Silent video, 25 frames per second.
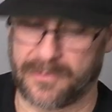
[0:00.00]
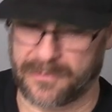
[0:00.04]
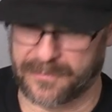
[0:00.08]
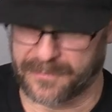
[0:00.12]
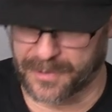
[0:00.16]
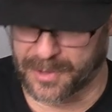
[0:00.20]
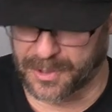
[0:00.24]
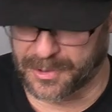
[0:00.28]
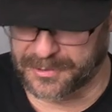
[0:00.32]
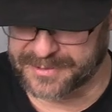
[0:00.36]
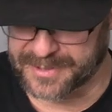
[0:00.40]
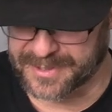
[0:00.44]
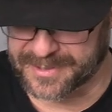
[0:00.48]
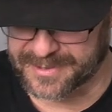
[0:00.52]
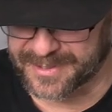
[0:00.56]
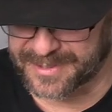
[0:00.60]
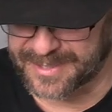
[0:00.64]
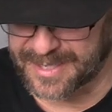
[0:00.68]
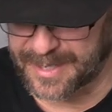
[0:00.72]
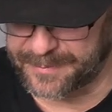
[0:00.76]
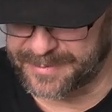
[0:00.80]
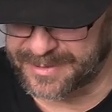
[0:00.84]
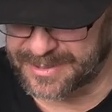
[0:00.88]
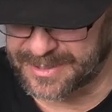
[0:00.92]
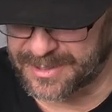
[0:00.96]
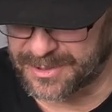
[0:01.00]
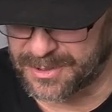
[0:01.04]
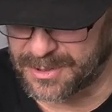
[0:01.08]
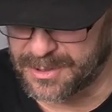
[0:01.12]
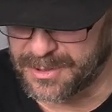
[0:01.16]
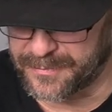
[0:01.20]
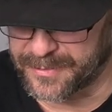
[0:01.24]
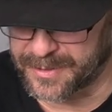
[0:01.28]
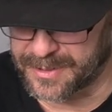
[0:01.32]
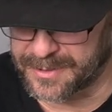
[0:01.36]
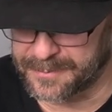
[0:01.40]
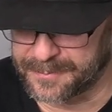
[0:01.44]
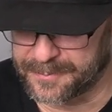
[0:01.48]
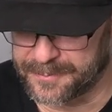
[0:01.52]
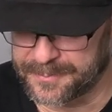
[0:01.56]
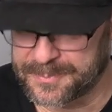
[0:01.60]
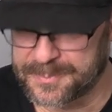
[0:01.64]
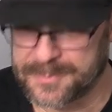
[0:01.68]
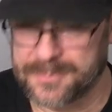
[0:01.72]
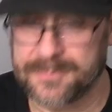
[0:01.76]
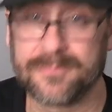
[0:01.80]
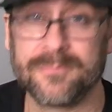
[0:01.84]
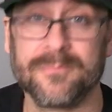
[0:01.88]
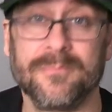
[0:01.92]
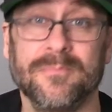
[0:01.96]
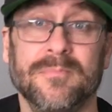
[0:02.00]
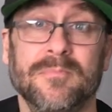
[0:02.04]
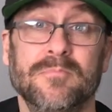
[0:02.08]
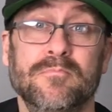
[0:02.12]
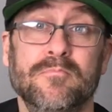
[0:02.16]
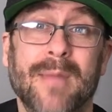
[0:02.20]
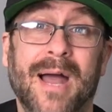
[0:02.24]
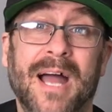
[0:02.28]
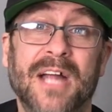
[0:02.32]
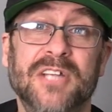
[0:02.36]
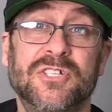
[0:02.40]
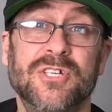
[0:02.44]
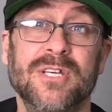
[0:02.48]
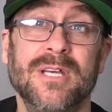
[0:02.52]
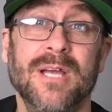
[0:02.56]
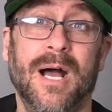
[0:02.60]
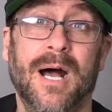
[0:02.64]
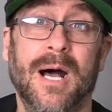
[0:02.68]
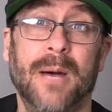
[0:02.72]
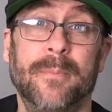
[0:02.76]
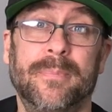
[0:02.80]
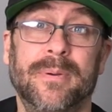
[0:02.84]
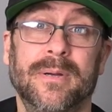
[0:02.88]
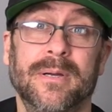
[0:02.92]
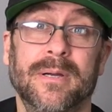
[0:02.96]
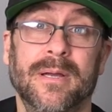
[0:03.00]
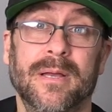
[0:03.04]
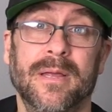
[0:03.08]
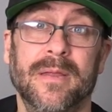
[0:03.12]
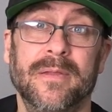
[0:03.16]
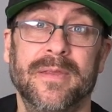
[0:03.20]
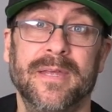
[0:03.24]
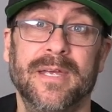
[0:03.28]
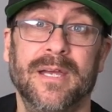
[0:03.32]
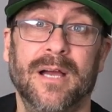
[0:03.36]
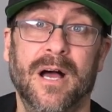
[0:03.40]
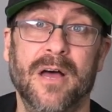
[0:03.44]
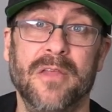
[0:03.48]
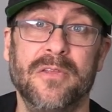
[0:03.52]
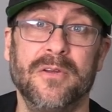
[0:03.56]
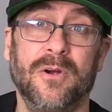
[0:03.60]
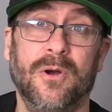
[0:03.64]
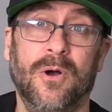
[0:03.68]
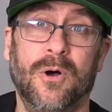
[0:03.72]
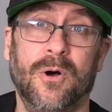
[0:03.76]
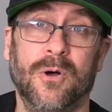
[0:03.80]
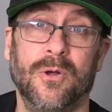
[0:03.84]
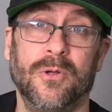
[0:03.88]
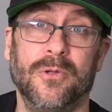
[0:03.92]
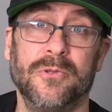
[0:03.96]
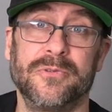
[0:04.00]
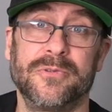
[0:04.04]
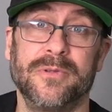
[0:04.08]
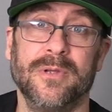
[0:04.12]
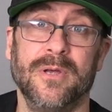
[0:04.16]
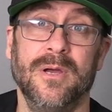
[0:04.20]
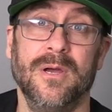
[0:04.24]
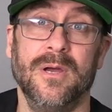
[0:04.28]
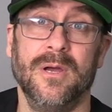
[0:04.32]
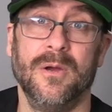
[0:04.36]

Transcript: Fold the Nebula over, matching up the other holes